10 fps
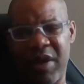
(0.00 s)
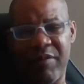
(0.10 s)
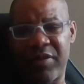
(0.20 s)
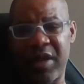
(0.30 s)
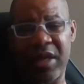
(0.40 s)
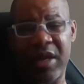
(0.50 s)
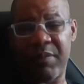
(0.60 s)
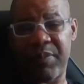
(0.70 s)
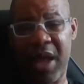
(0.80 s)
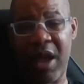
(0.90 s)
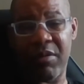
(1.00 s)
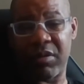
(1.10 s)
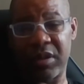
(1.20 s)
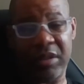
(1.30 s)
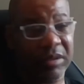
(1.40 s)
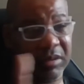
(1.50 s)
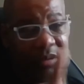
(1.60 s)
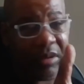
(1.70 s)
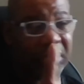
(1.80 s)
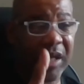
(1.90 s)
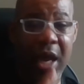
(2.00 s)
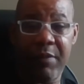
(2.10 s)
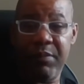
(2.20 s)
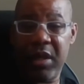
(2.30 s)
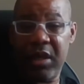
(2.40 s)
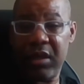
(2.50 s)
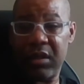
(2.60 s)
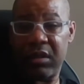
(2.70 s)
to do everything in their power to stop me.